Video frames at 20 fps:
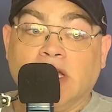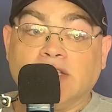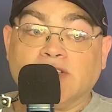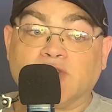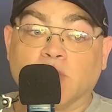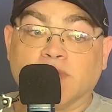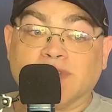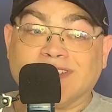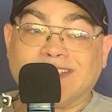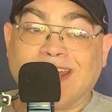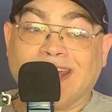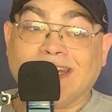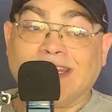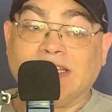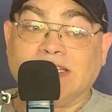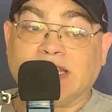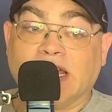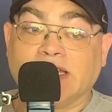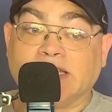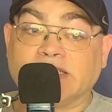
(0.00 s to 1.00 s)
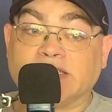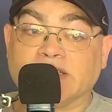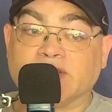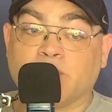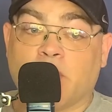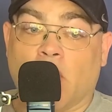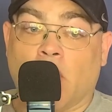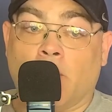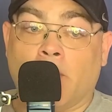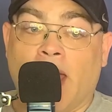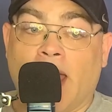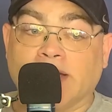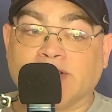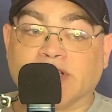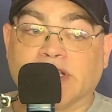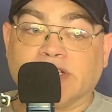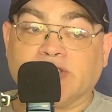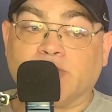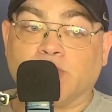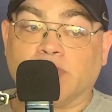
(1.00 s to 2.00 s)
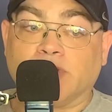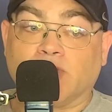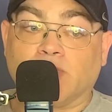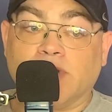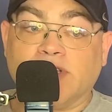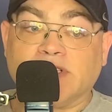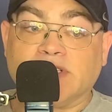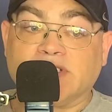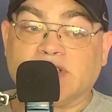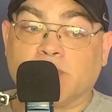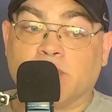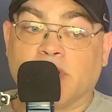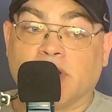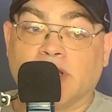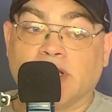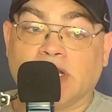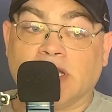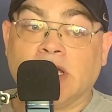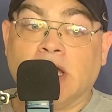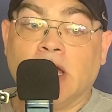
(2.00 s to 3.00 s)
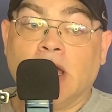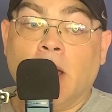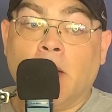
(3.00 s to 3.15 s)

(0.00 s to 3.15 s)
So instead, he takes Dispel Magic to increase his ability